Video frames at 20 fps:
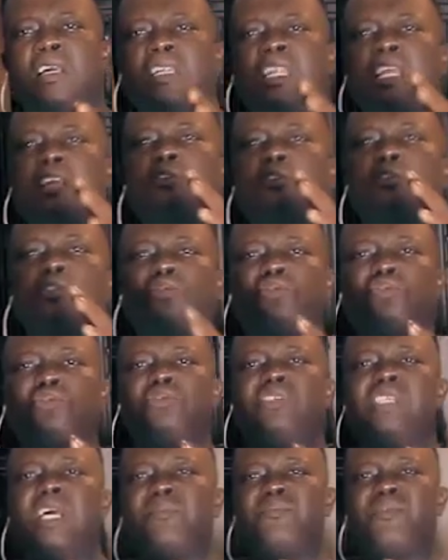They go
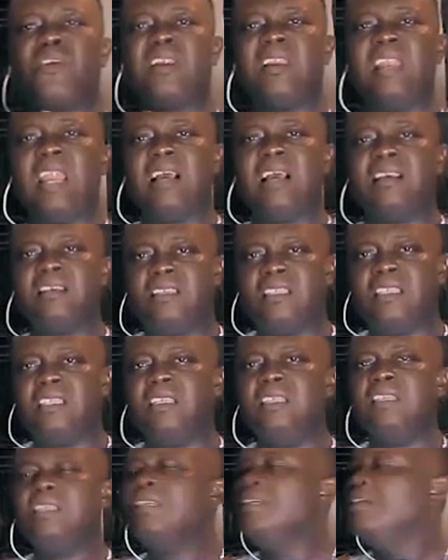through their
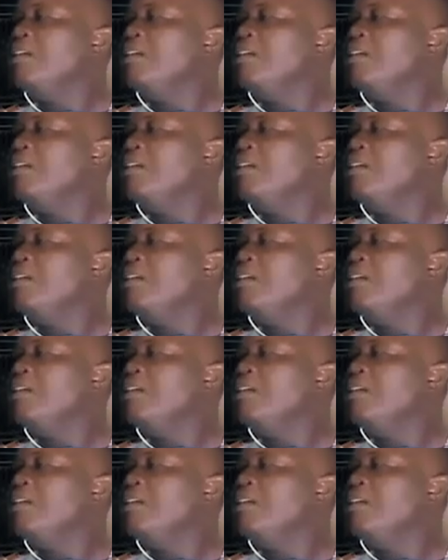pregnancy